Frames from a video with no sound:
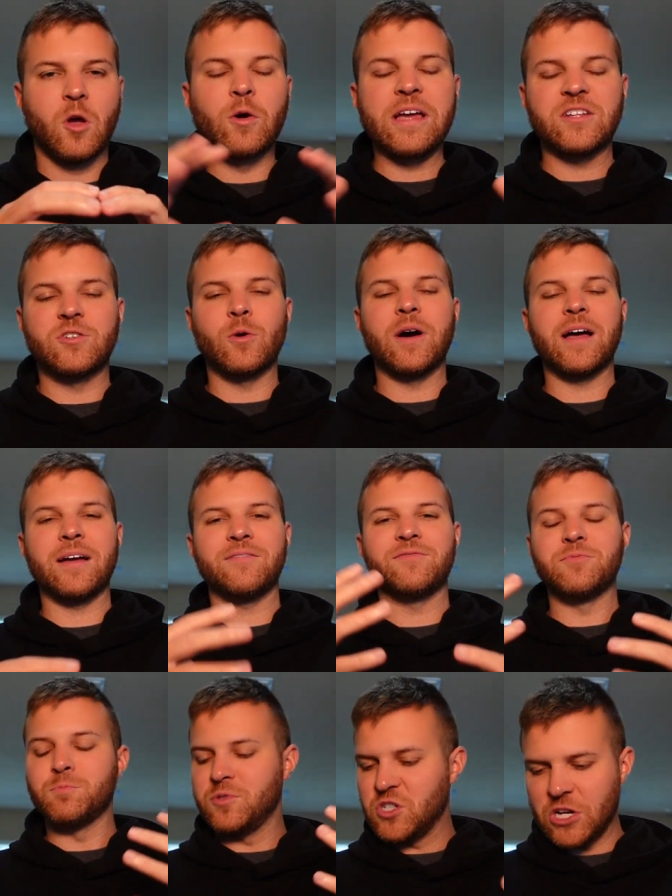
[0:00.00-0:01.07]
Okay, so
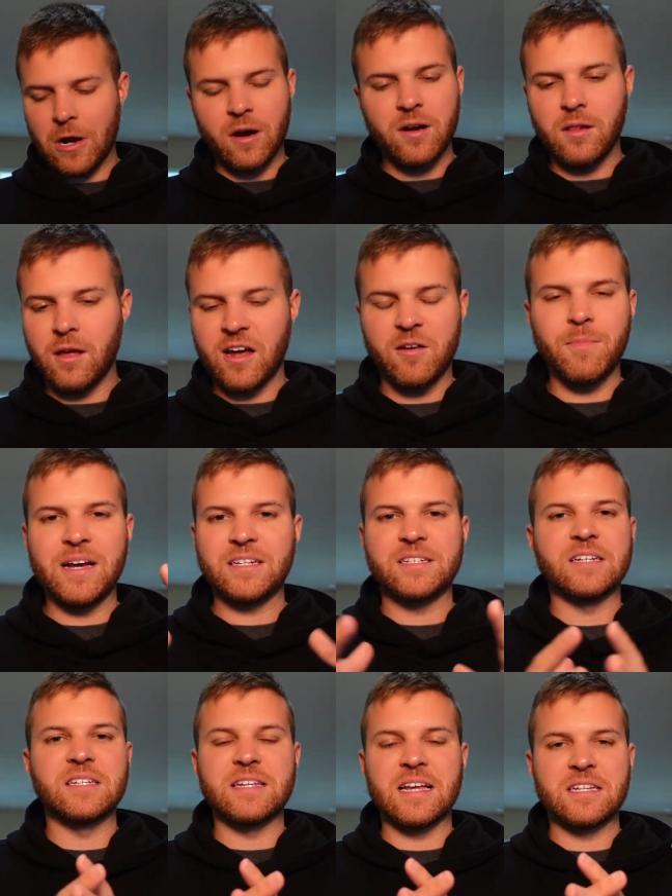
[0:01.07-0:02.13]
I've shared a lot of my
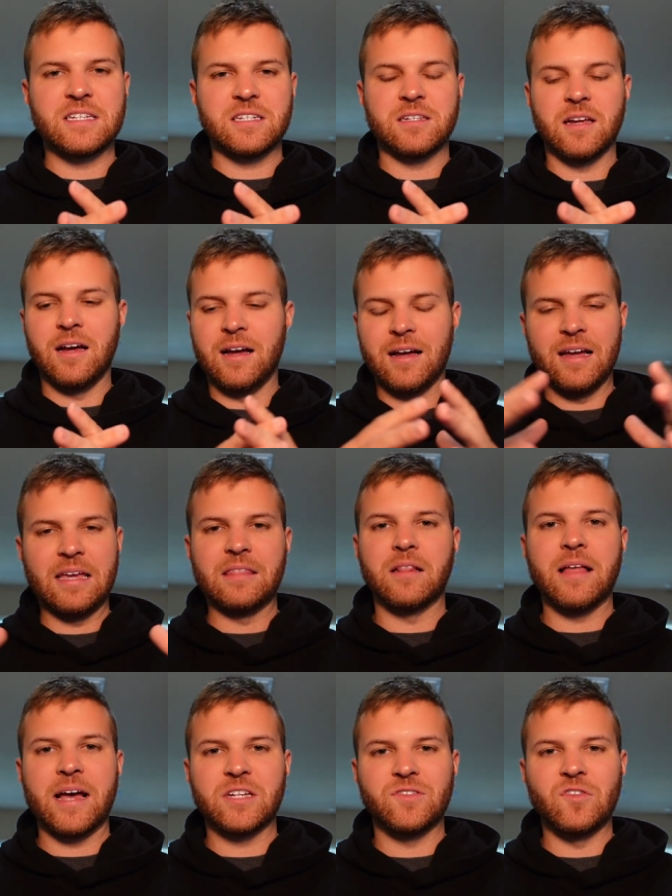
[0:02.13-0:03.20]
success uh, in the
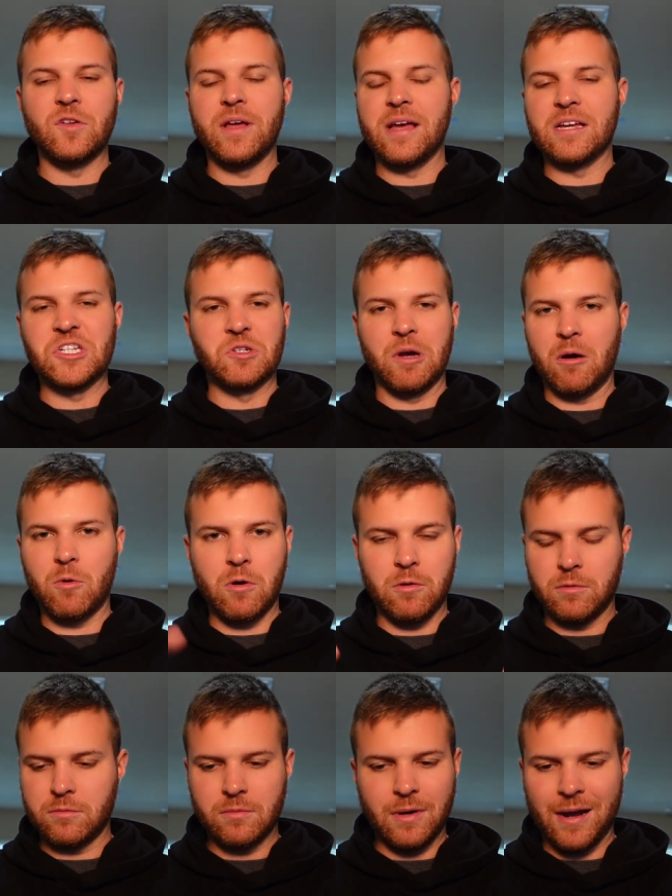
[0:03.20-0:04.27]
last few days, so I
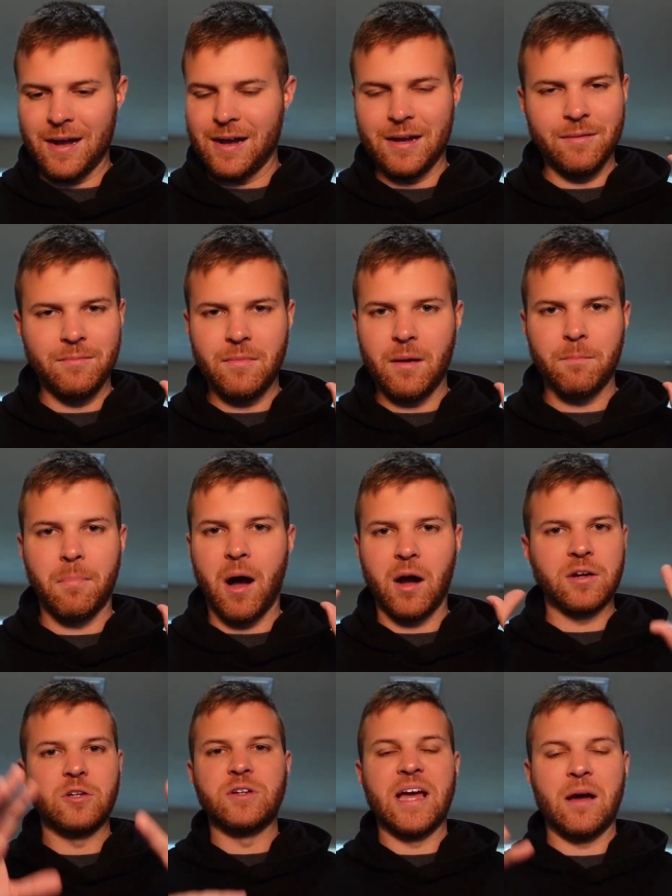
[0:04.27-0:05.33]
won't uh,
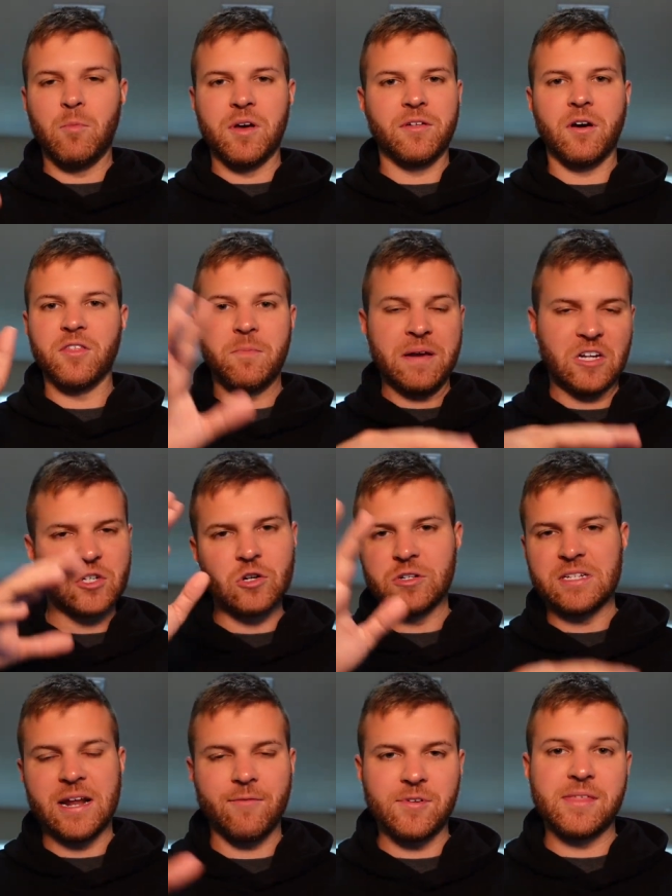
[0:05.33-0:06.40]
bog you down with all the pictures
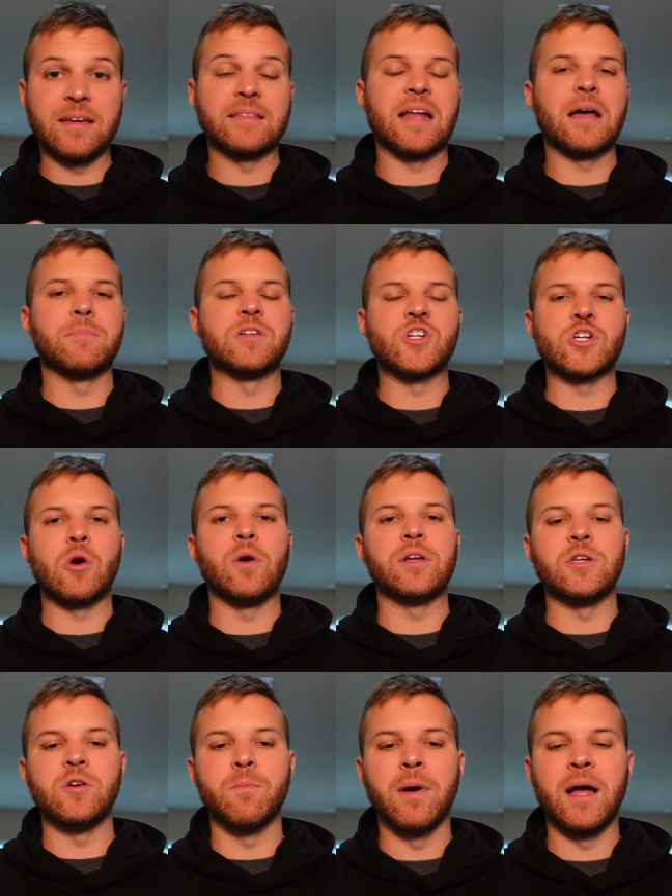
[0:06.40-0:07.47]
and everything that I've been showing
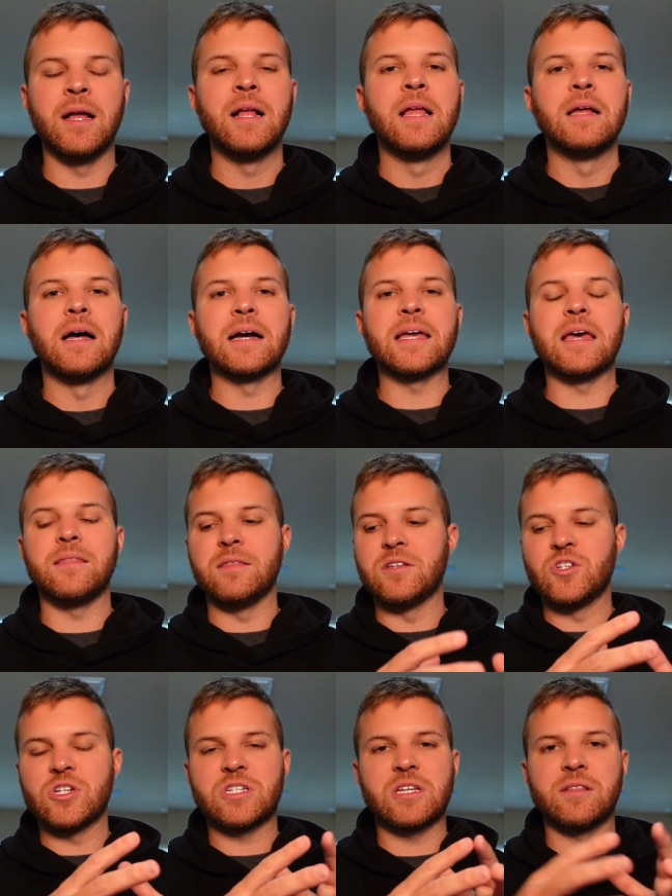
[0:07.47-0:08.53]
you. But again,
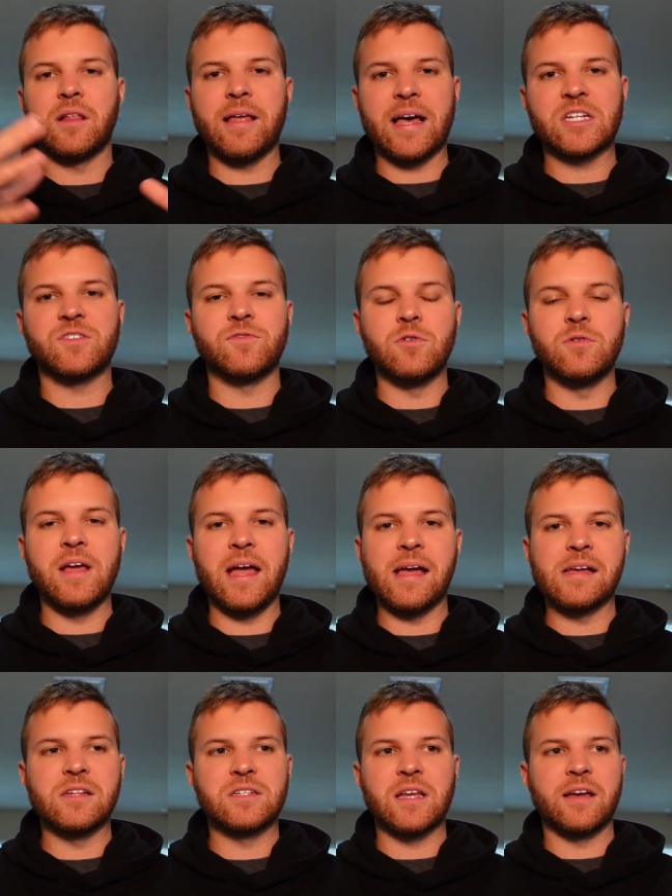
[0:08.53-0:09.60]
just in the last few
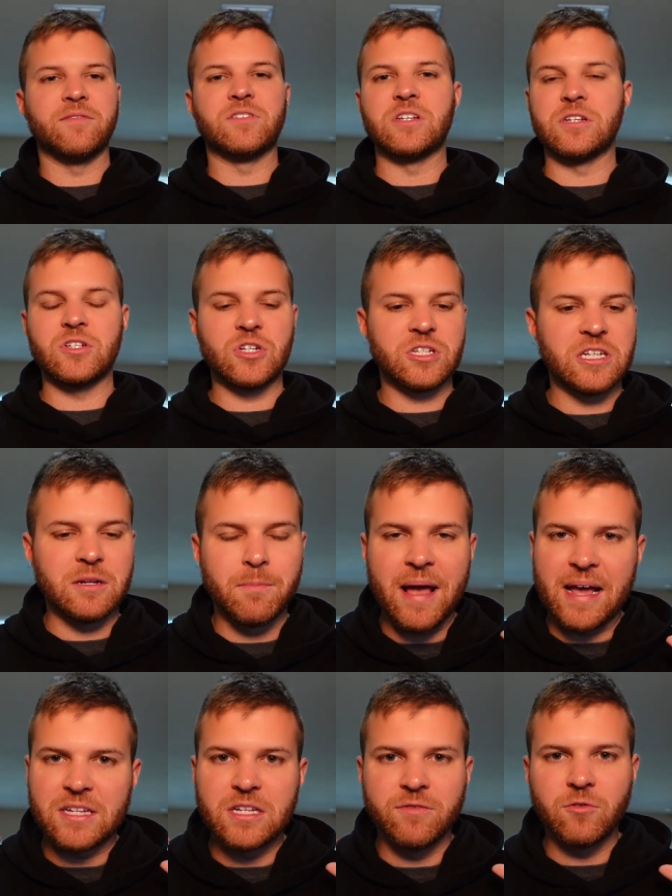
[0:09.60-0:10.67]
days, I've just seen
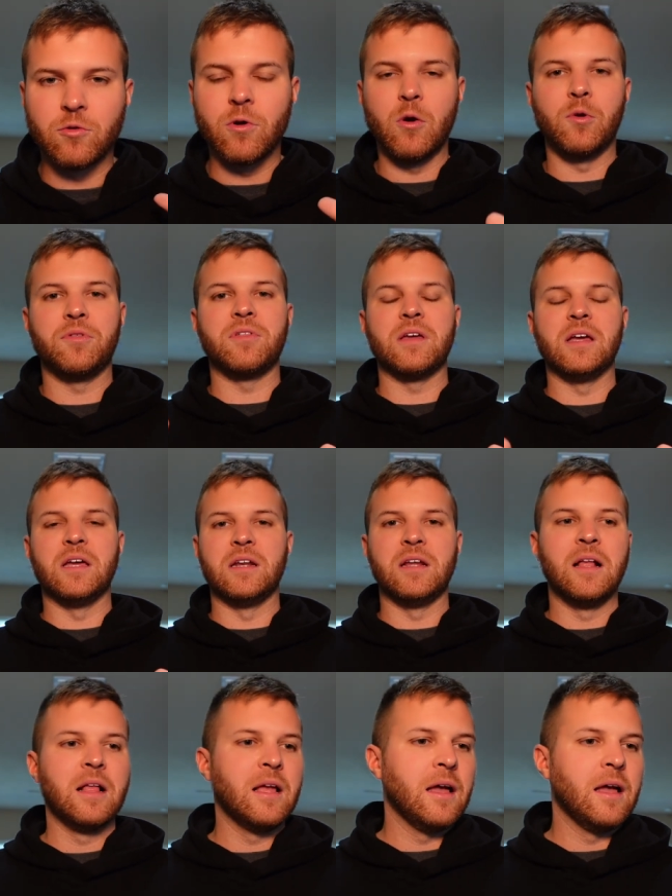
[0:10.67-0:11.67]
massive growth in